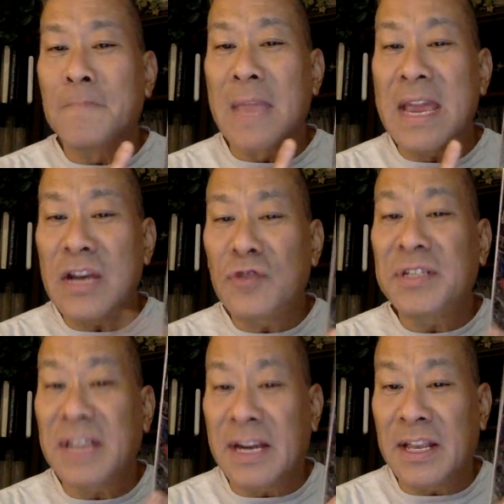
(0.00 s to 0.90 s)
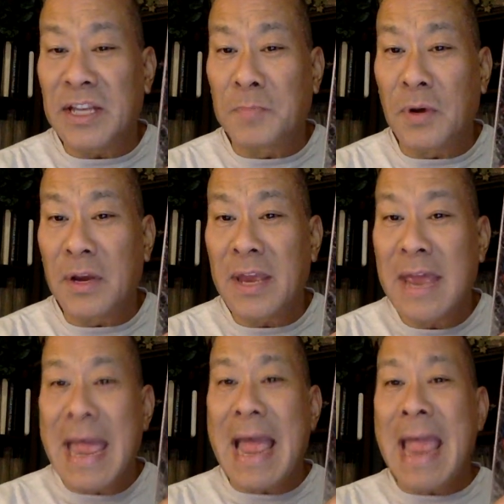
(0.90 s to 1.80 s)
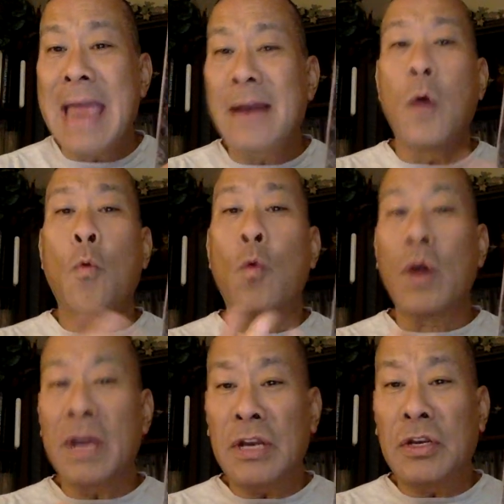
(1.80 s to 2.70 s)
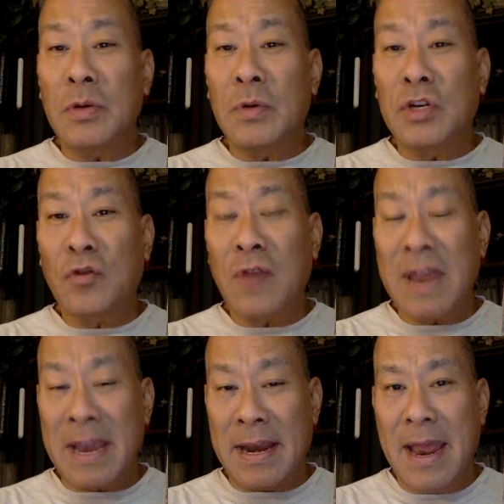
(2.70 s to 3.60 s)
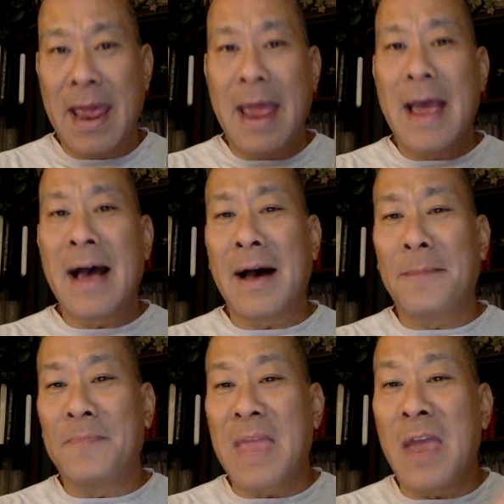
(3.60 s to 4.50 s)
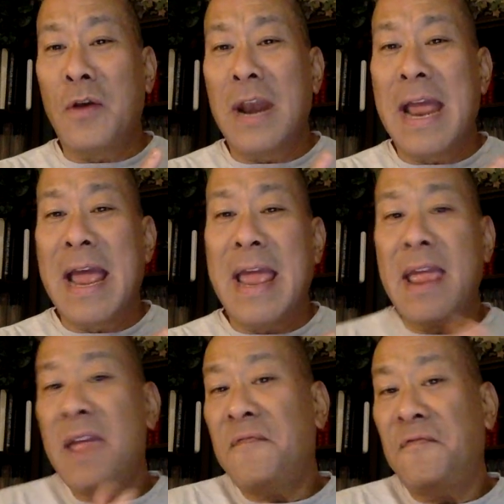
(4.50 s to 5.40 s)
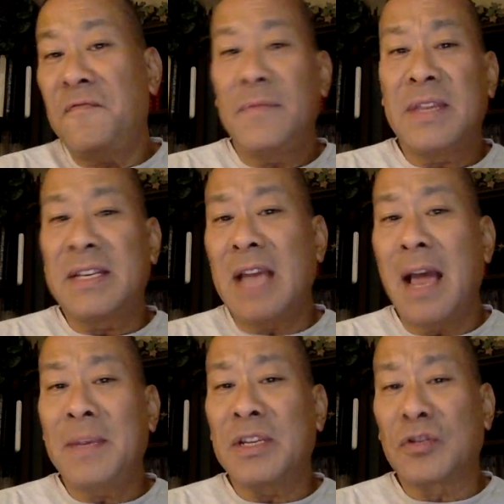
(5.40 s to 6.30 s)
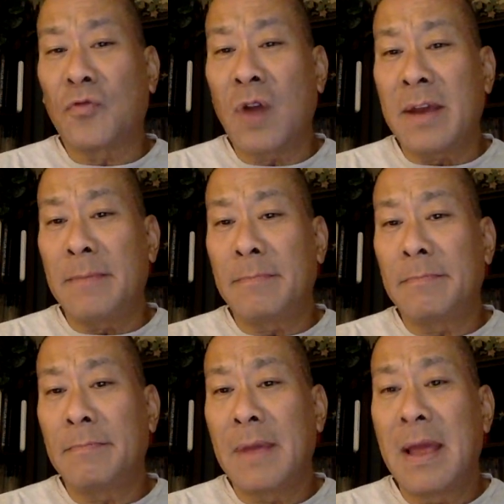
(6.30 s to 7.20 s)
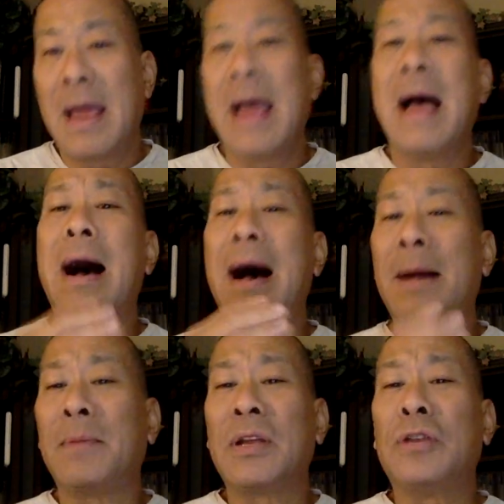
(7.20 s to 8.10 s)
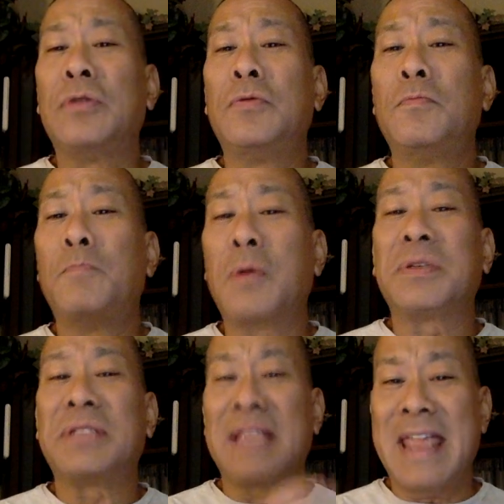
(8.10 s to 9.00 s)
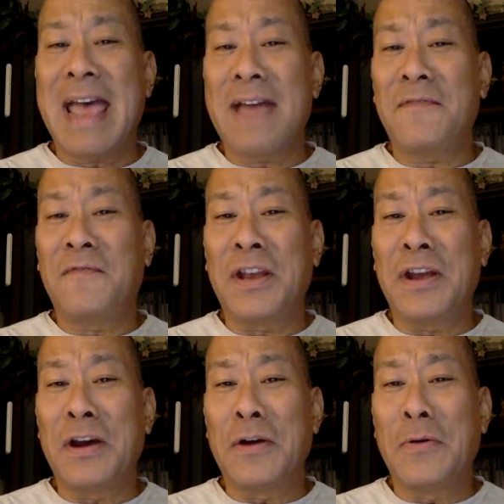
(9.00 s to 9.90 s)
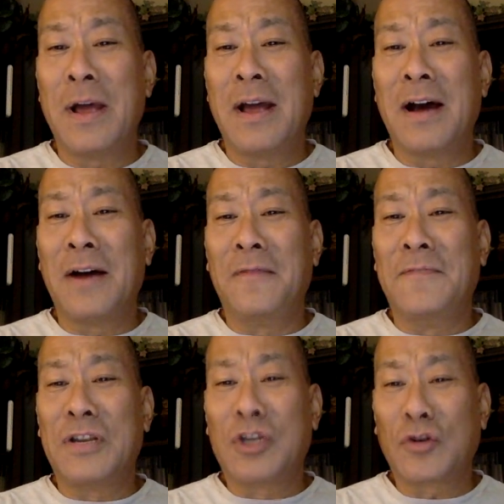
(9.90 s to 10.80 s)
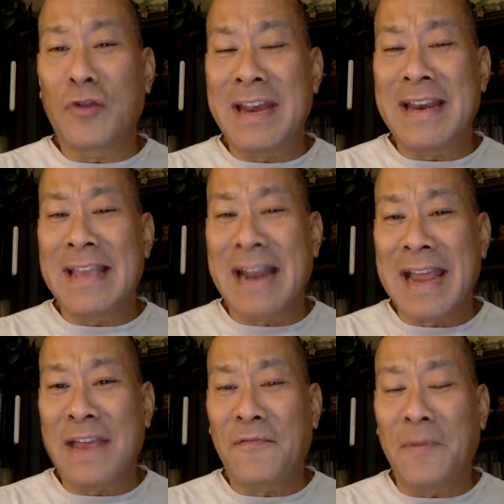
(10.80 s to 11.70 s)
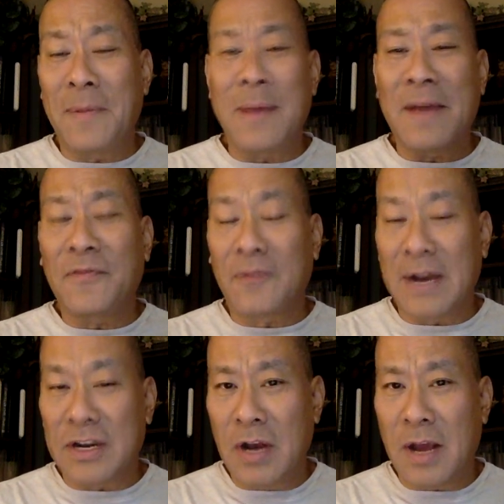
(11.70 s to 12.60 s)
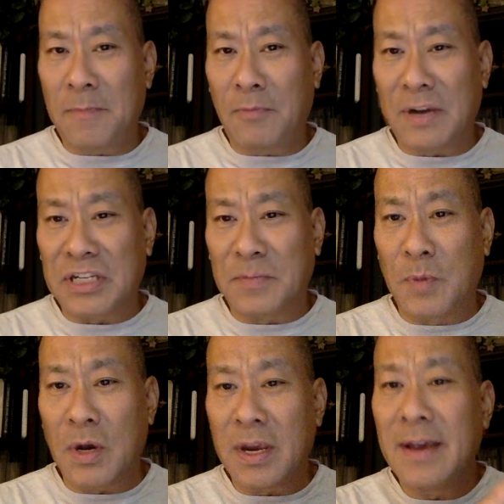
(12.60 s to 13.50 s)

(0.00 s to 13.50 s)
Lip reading: interested in this book. And we're going to do a trade, and if the timing is right, I'm going to post that video of the trade that I get from him after I press his book.